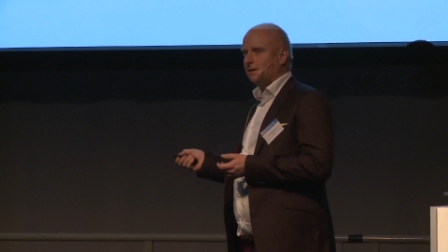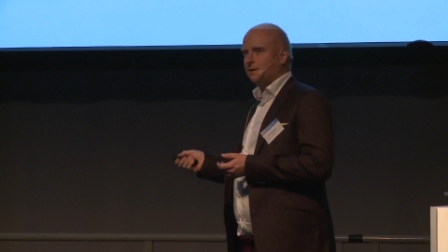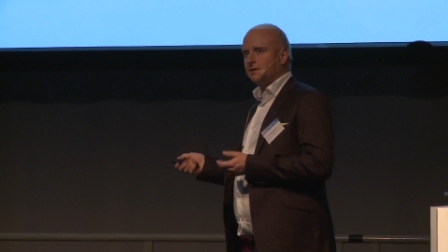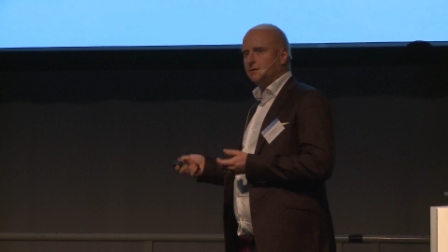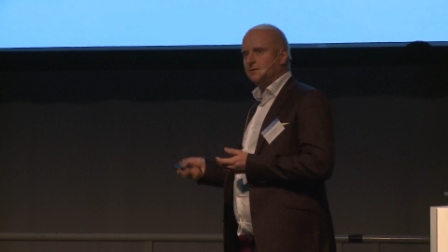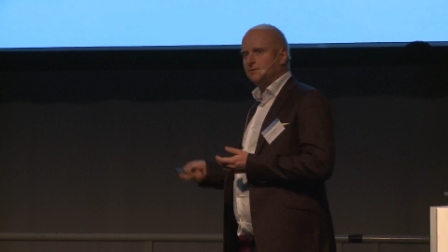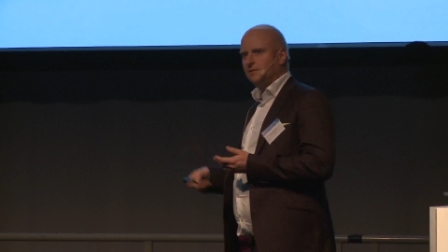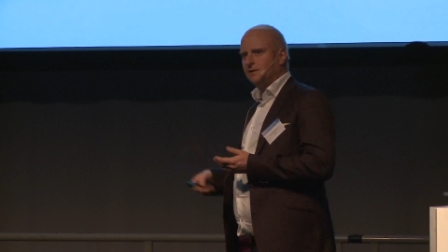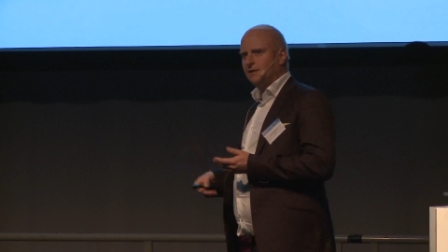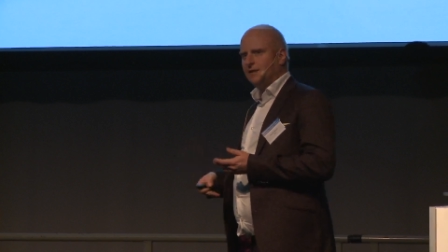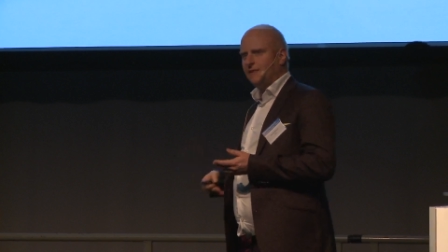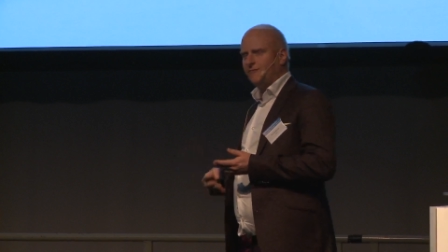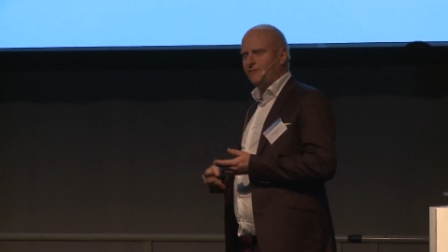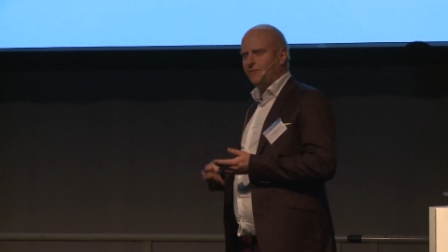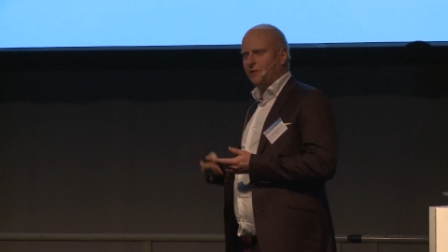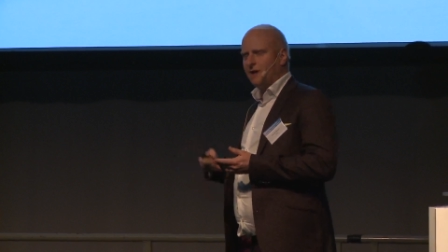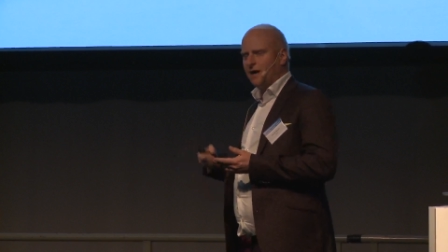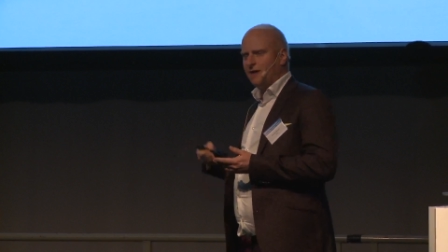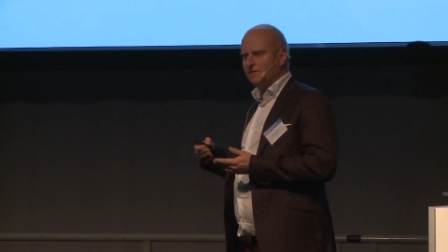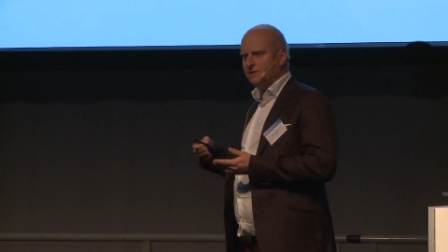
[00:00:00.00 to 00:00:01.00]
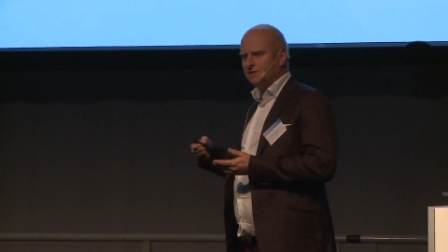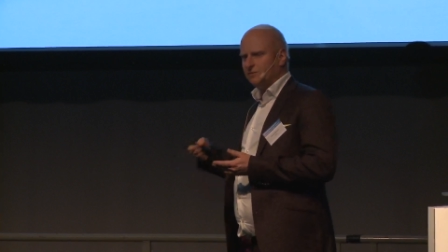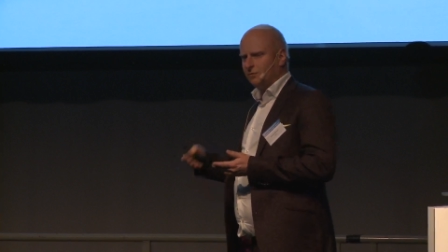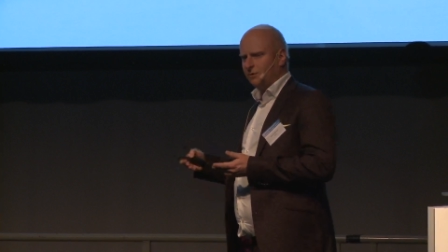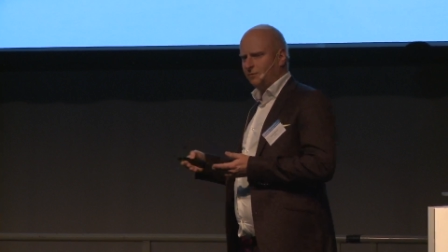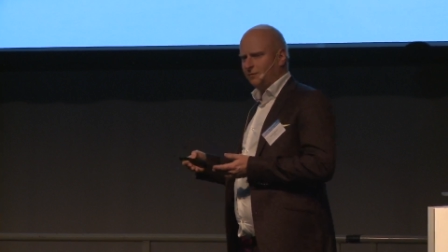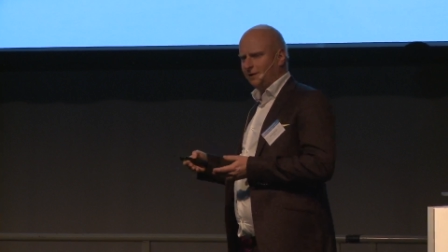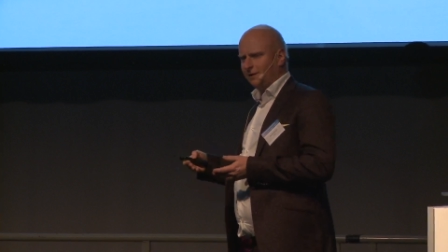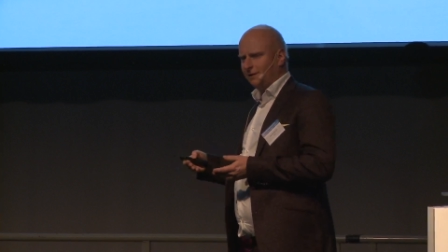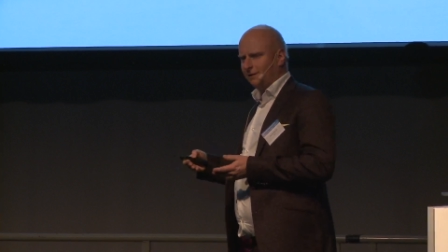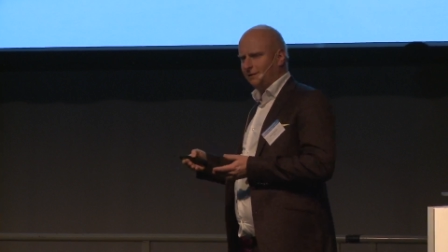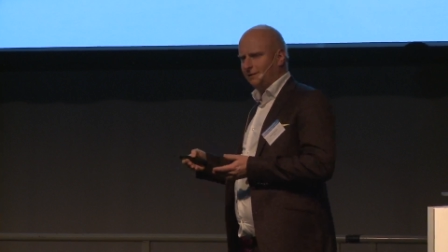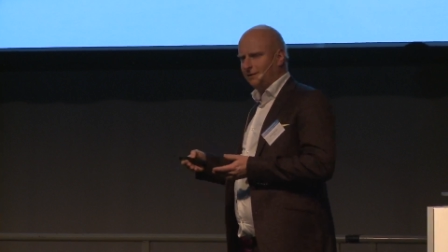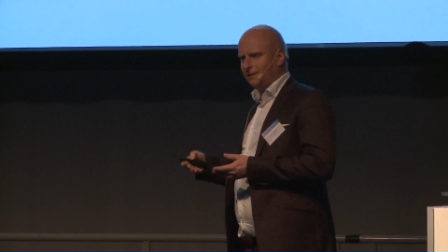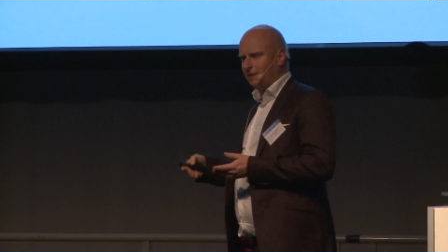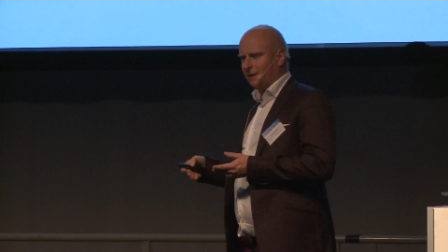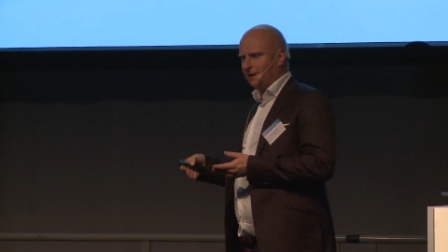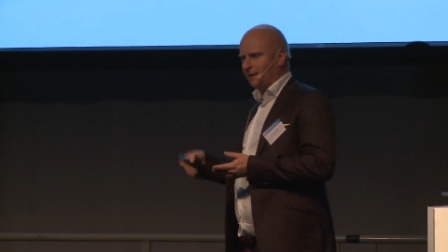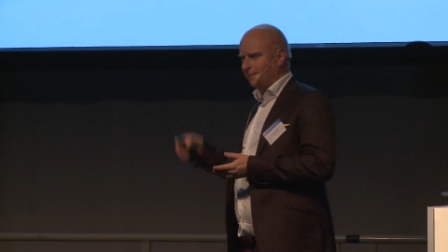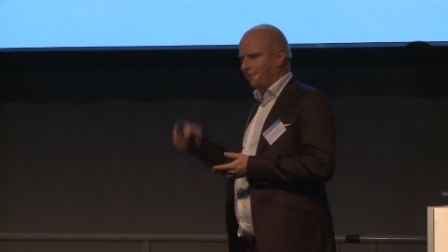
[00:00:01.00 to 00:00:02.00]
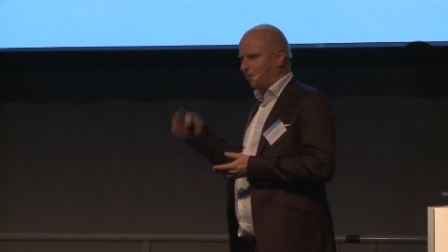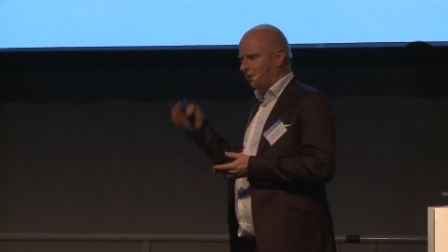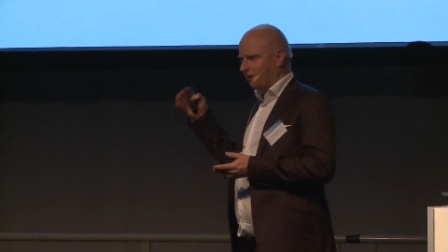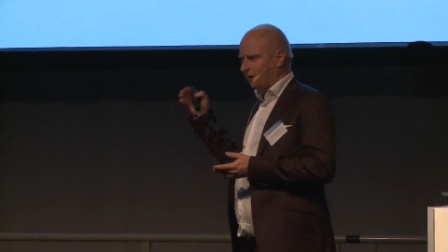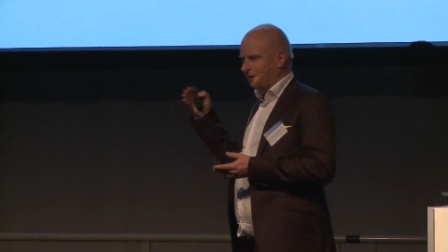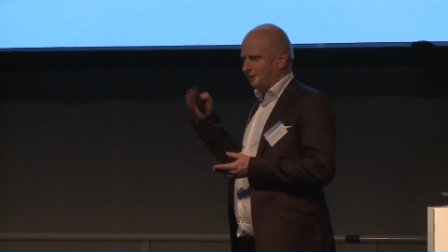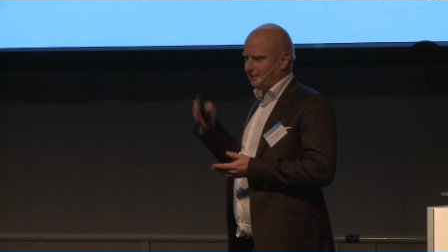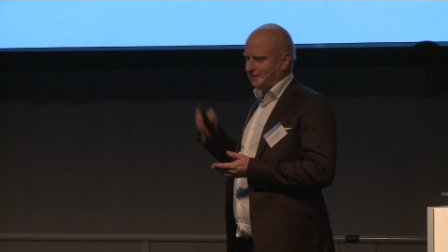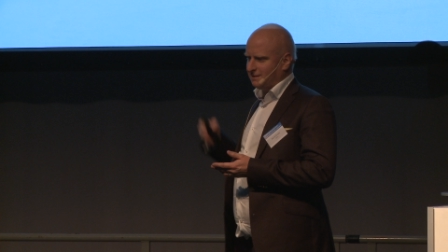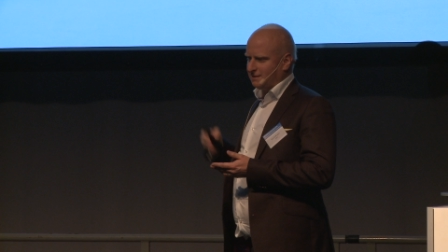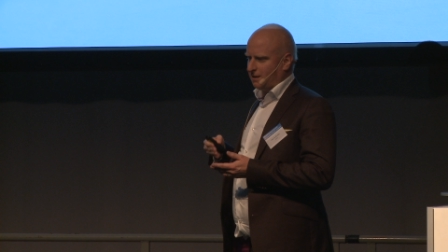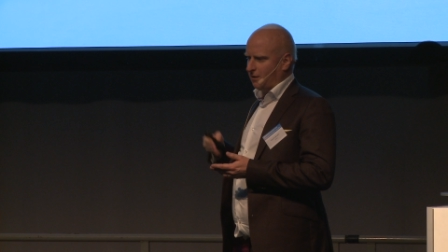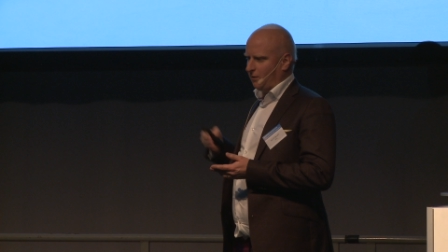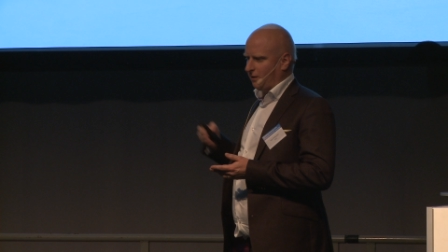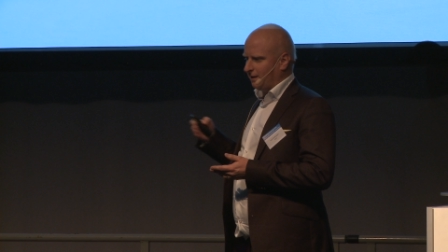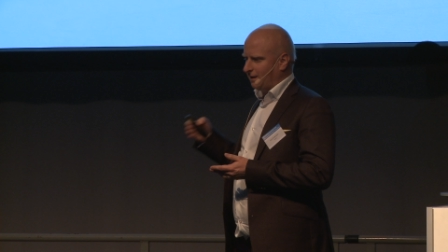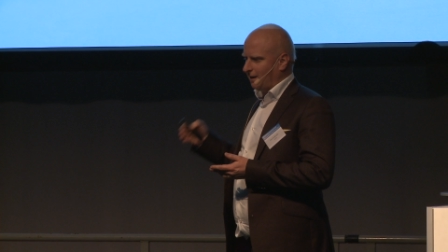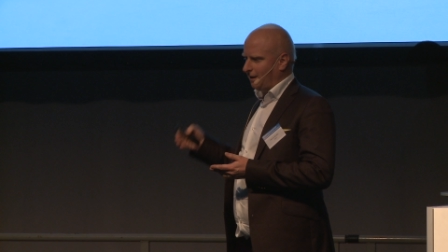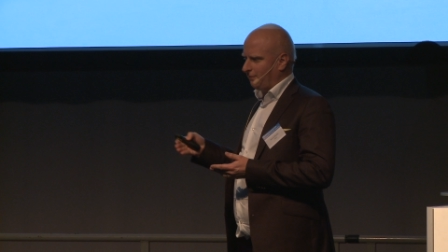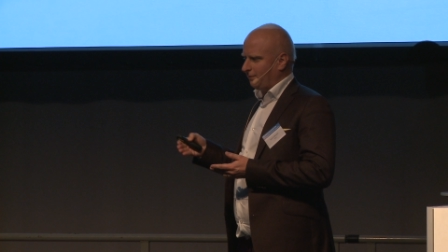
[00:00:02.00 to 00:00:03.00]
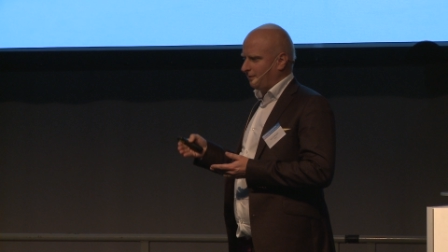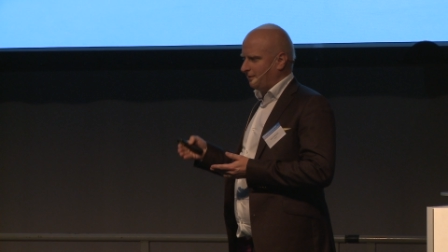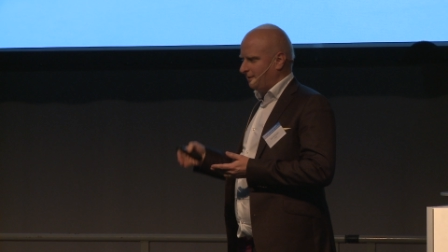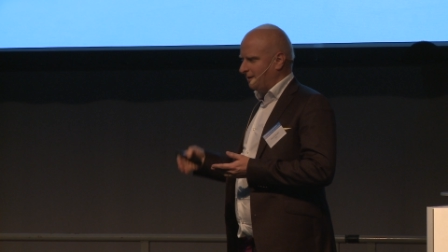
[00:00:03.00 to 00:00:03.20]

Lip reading: So if you have a sawmill and the market is going down,